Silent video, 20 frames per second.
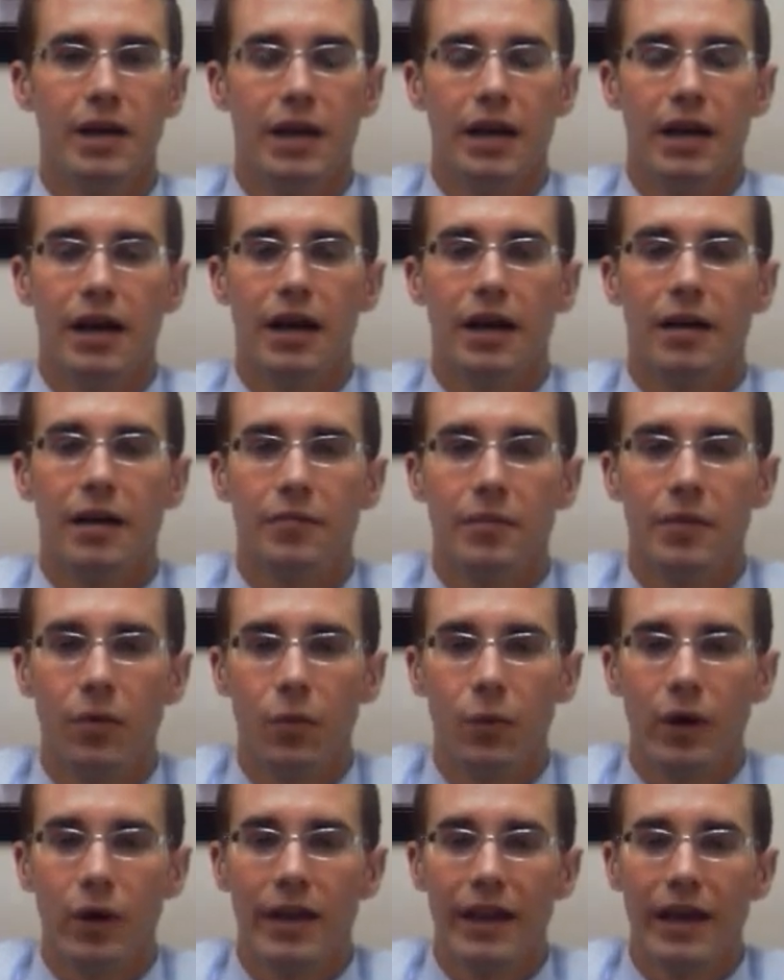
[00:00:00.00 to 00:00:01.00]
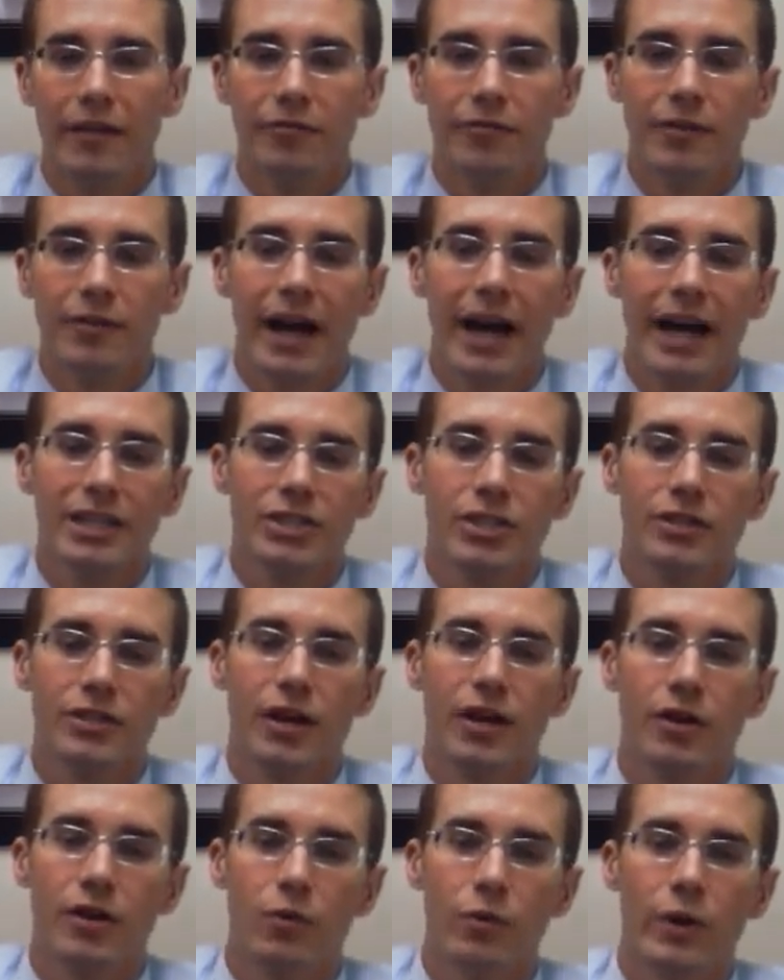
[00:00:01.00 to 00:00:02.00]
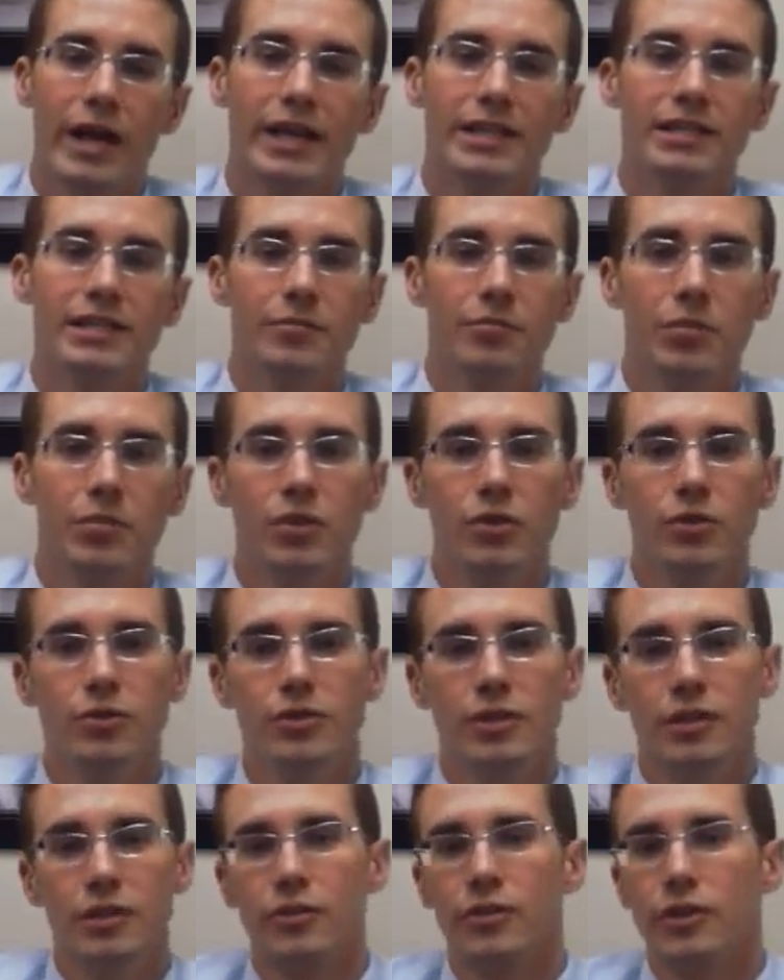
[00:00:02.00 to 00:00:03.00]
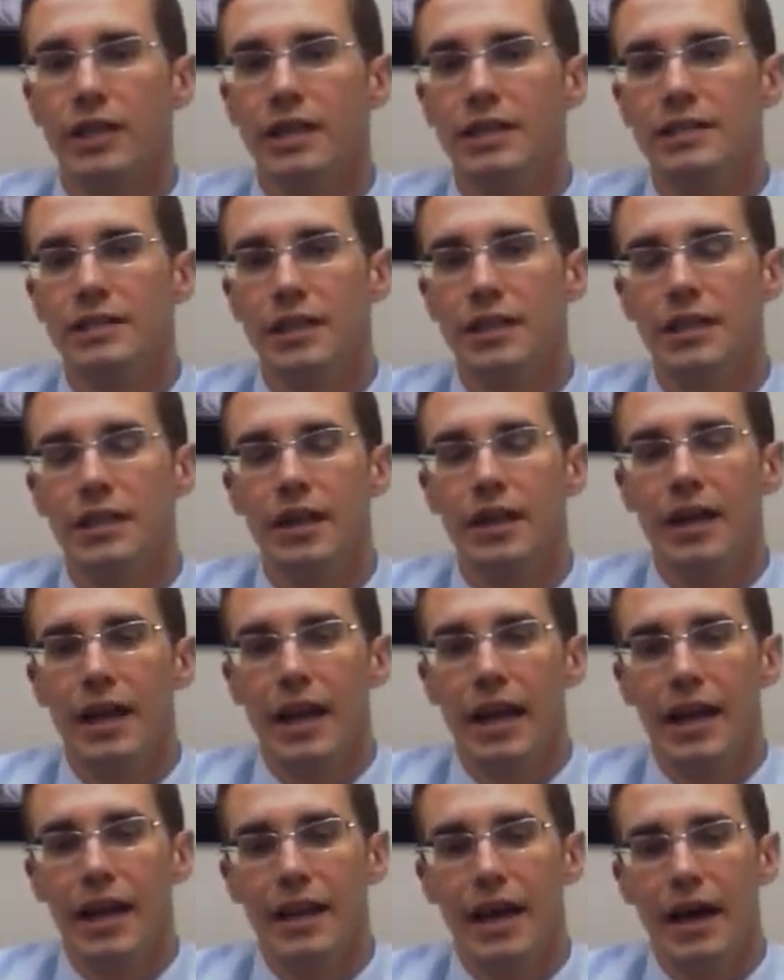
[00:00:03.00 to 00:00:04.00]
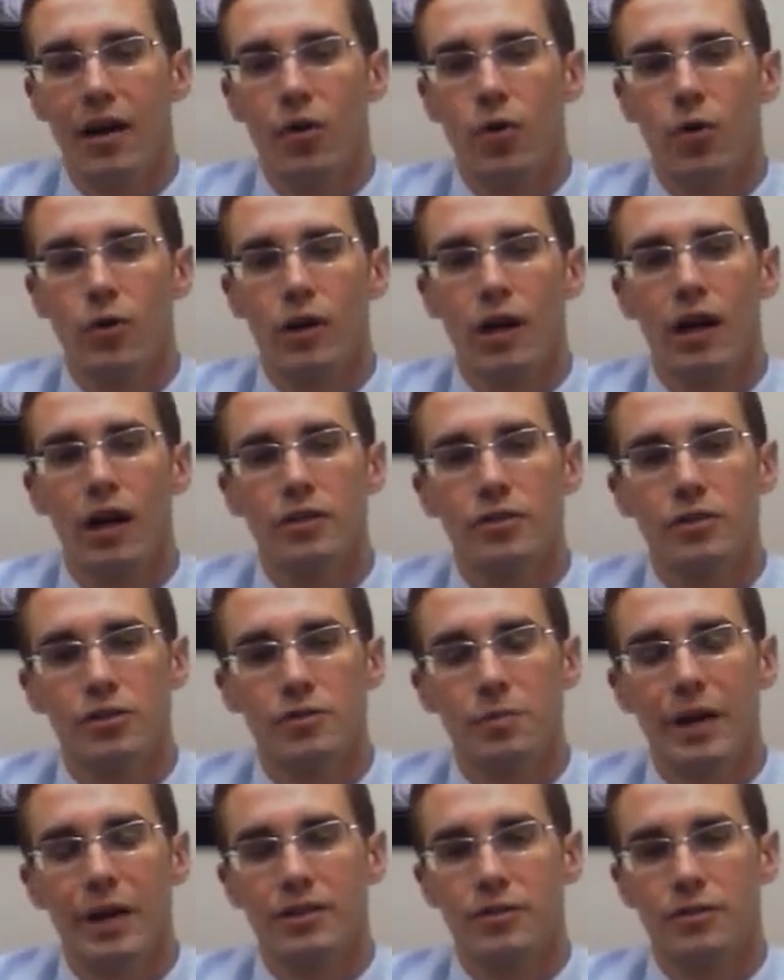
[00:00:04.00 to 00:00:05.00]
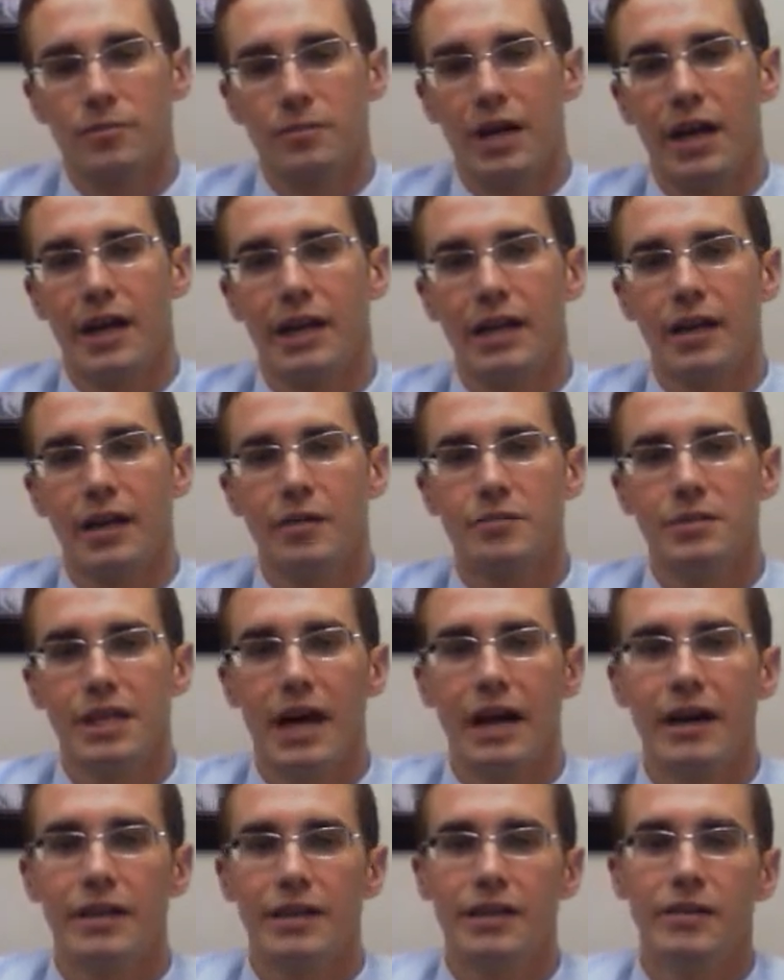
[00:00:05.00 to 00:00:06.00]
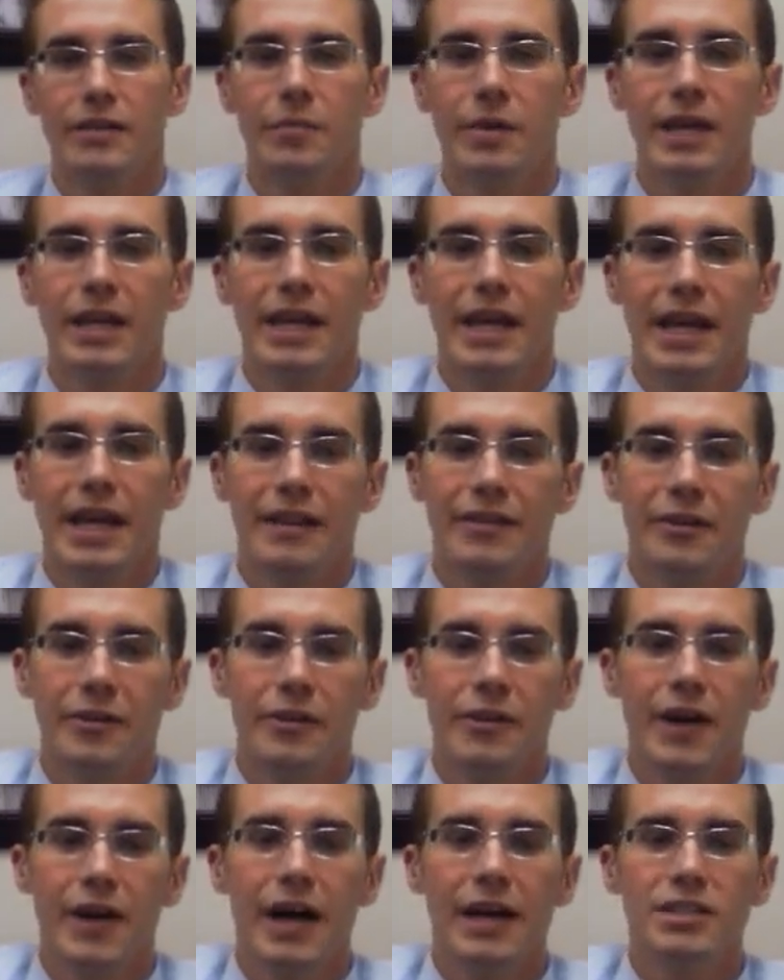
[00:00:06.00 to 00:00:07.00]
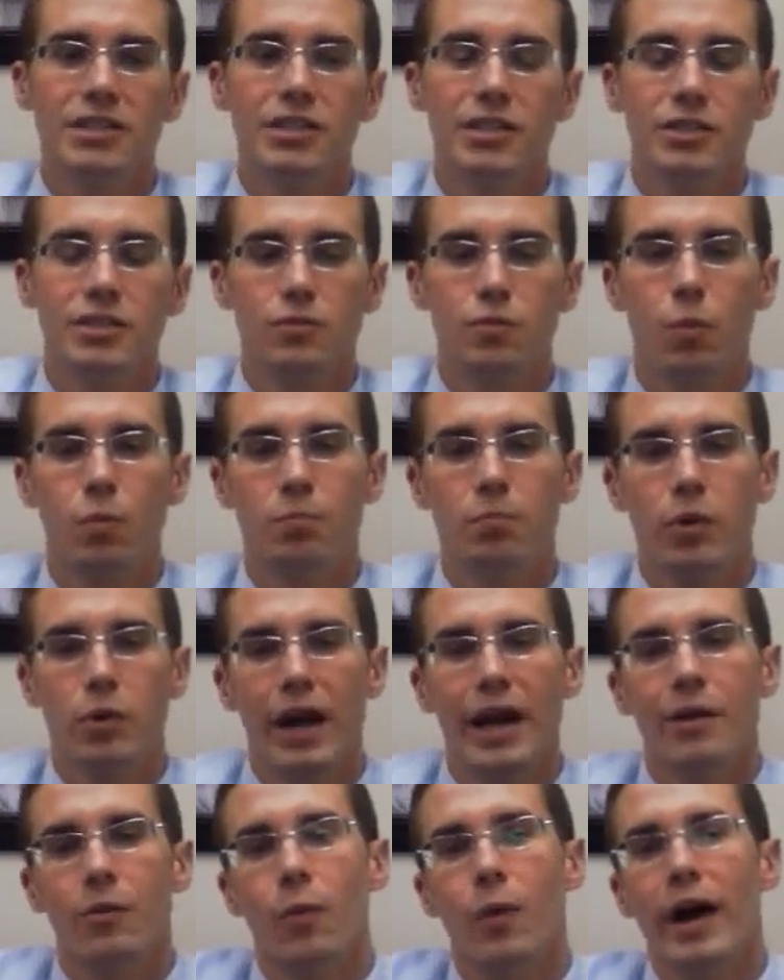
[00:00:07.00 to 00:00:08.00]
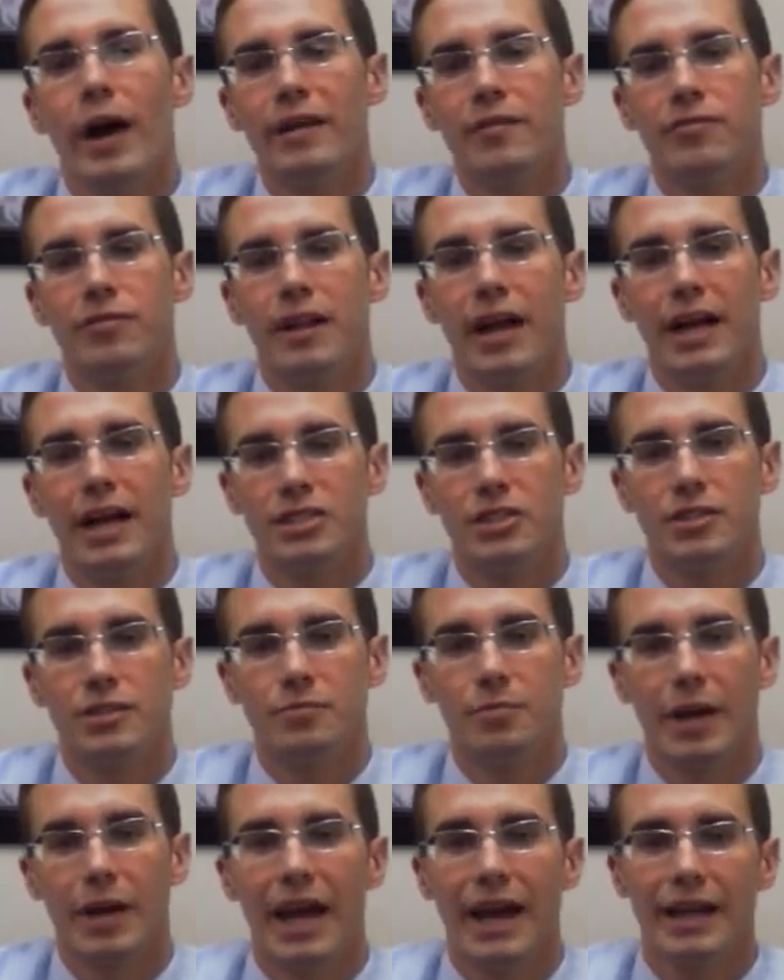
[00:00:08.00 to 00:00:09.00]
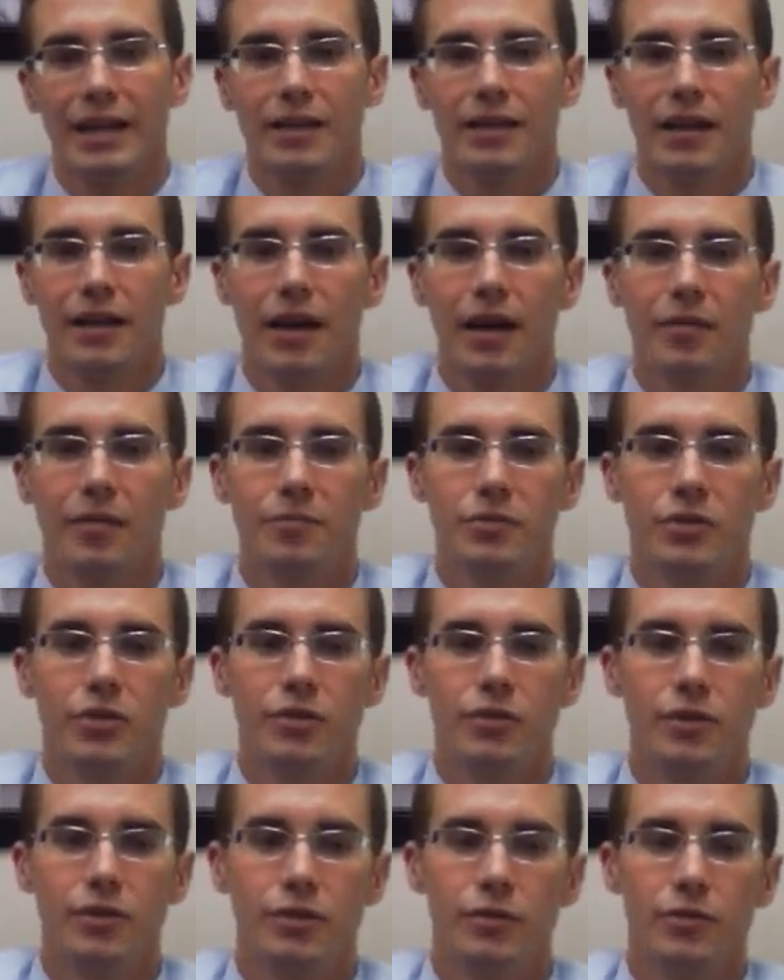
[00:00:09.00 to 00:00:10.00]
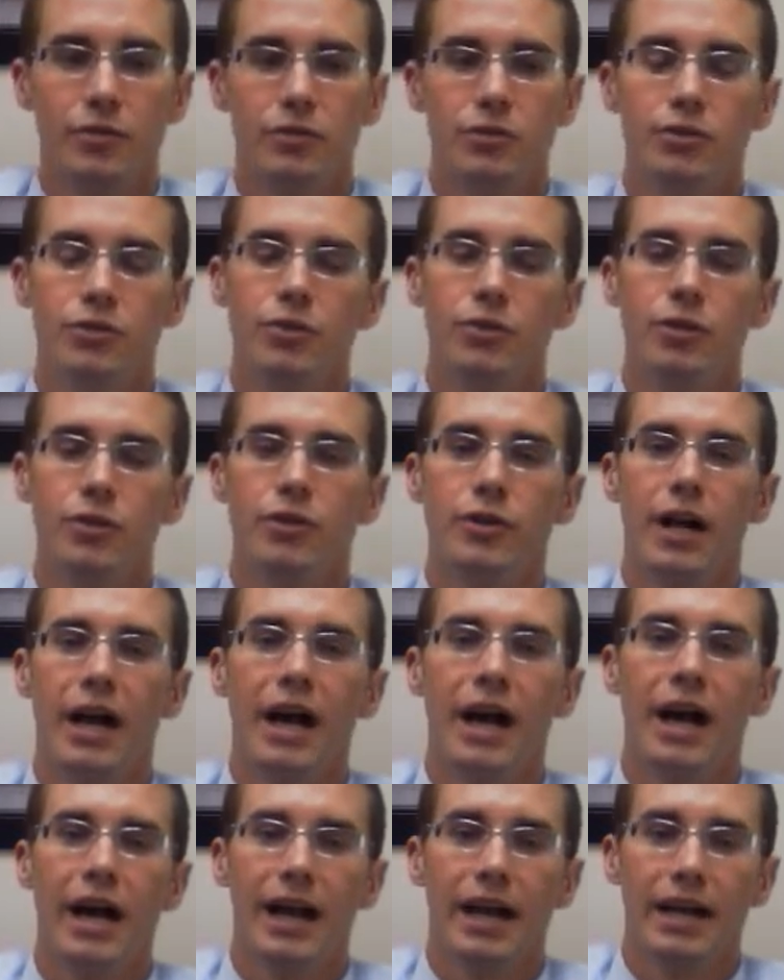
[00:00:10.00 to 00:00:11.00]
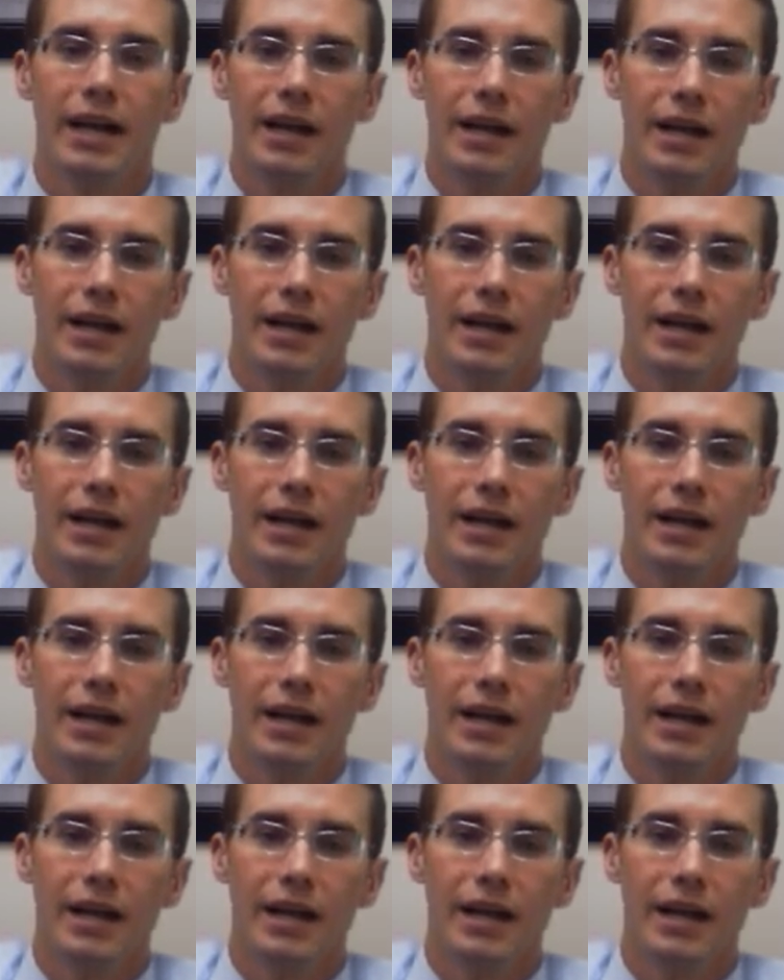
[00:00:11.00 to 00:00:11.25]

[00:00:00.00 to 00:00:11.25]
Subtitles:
them, where they flash a lot of reds and blues and greens, and that whole color spectrum kind of comes out in them. And they're not just bright white flashes back up to your eye.